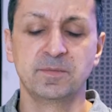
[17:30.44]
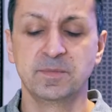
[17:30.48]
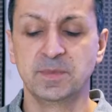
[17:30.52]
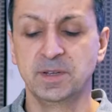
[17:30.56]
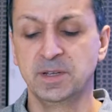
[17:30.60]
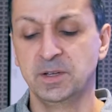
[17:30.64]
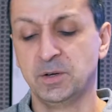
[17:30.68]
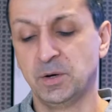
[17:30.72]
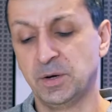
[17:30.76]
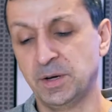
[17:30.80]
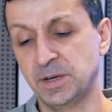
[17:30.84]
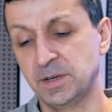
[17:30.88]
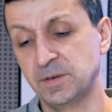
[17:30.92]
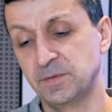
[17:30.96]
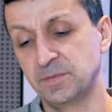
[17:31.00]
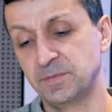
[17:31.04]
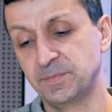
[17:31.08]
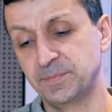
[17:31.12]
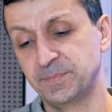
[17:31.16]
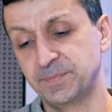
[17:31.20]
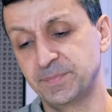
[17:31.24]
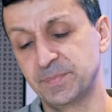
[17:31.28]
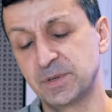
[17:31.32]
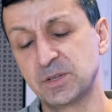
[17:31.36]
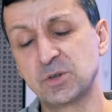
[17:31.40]
kind of
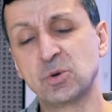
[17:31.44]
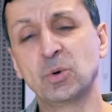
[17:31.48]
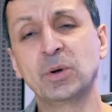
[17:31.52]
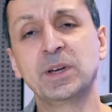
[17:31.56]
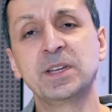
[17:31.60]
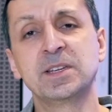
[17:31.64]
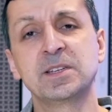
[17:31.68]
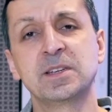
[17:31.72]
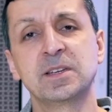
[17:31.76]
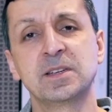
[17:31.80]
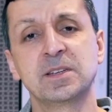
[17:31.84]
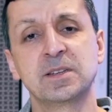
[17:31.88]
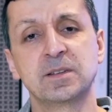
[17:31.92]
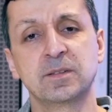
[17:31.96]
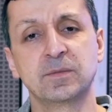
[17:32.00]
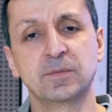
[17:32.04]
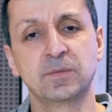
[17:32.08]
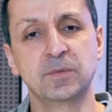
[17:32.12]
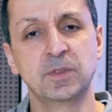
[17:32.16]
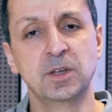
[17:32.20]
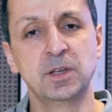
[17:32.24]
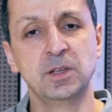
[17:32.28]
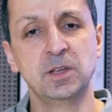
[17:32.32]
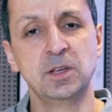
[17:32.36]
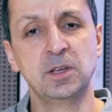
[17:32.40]
choices
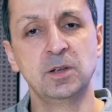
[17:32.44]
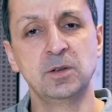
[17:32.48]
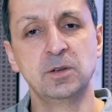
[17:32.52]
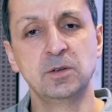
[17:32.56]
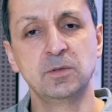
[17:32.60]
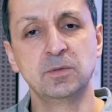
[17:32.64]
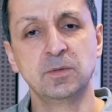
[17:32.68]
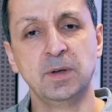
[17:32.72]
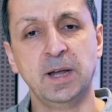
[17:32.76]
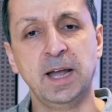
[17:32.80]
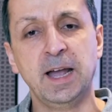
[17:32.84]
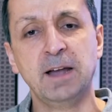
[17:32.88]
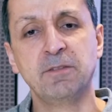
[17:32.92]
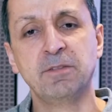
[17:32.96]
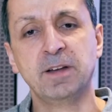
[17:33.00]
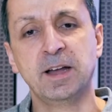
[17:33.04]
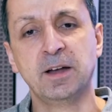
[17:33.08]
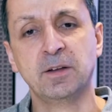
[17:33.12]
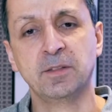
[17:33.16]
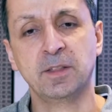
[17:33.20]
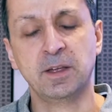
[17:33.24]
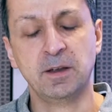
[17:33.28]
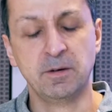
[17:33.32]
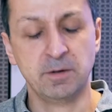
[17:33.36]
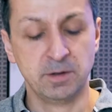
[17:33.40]
that you have
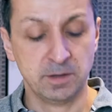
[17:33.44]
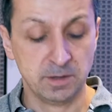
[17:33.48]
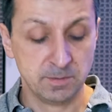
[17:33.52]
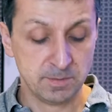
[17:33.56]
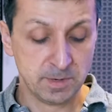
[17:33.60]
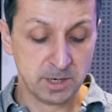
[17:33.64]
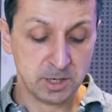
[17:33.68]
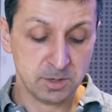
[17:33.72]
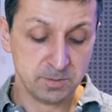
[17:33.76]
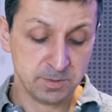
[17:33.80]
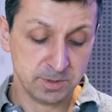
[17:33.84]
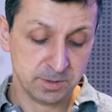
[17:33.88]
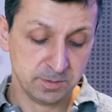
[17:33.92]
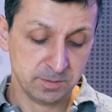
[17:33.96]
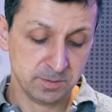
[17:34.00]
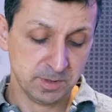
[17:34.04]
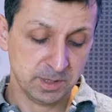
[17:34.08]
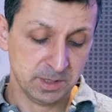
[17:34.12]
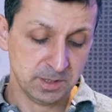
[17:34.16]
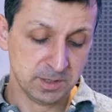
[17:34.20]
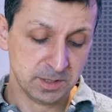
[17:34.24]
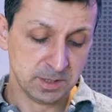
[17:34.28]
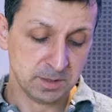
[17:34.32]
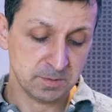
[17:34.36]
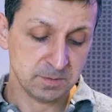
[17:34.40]
out there at the moment
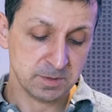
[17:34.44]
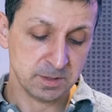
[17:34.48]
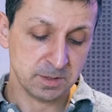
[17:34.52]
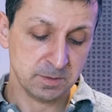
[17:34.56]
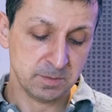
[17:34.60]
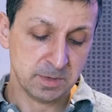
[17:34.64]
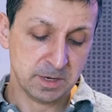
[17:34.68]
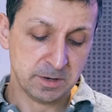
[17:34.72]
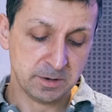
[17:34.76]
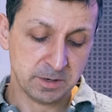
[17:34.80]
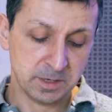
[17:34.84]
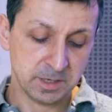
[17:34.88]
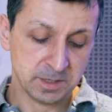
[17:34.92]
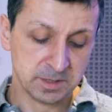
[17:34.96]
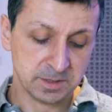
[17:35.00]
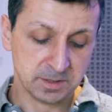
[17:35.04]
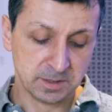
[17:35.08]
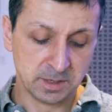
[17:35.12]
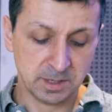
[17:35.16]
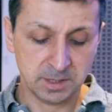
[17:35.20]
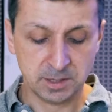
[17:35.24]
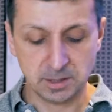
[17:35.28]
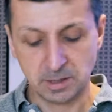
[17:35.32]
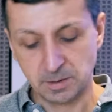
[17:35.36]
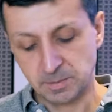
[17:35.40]
in terms of the
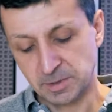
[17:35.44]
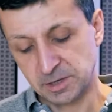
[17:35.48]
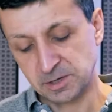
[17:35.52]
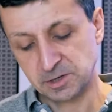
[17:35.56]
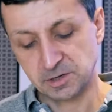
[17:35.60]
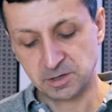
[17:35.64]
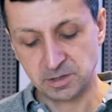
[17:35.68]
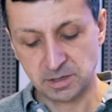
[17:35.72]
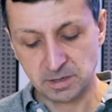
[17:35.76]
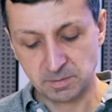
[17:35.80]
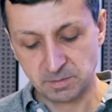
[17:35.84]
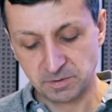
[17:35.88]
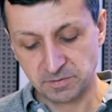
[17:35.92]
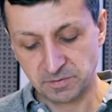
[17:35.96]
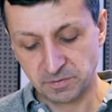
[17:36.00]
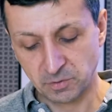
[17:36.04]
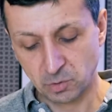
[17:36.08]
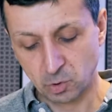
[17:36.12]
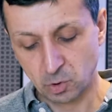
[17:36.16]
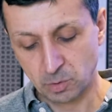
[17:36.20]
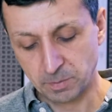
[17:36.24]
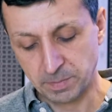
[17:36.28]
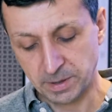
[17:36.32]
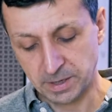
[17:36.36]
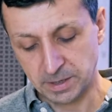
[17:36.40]
mirrorless. I know I mentioned it
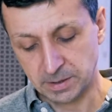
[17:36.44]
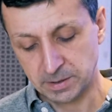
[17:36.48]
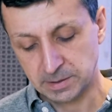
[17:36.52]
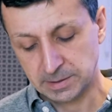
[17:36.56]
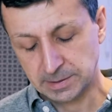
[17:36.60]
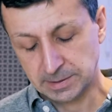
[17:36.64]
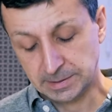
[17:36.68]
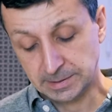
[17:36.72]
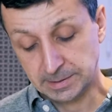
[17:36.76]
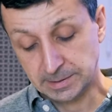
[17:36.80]
before, but